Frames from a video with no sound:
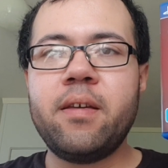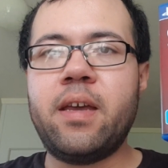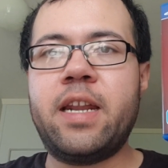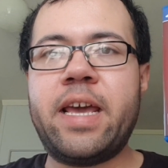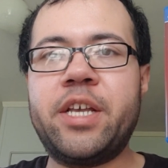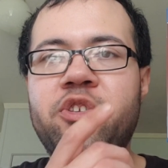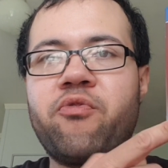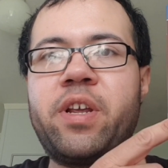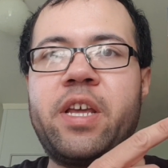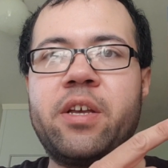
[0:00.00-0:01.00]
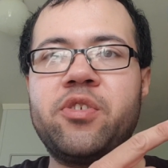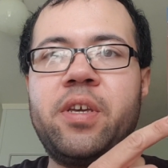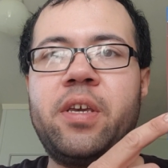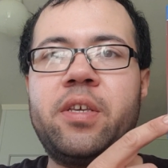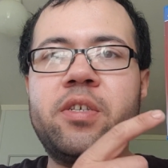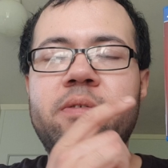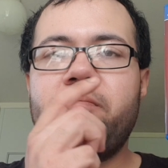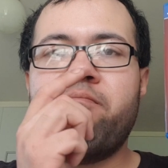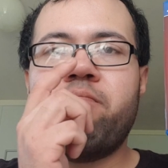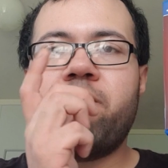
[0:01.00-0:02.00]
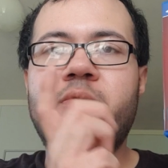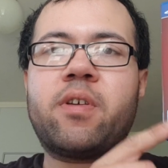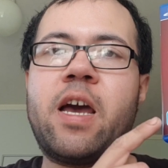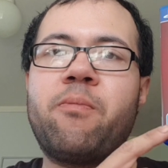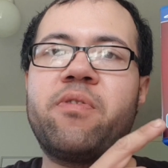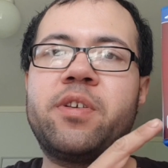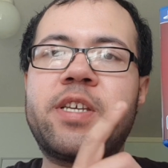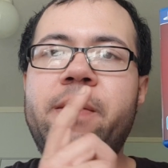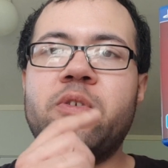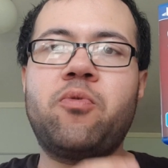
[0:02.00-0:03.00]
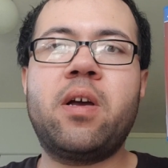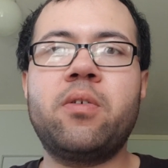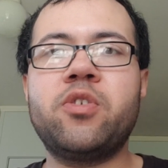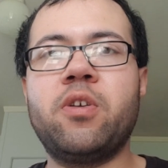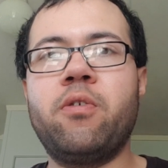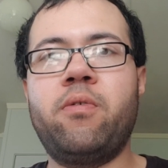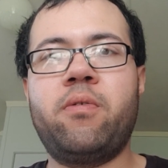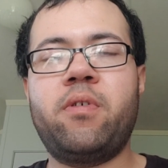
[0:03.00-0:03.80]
and it has 3 DLCs come with this game as well. So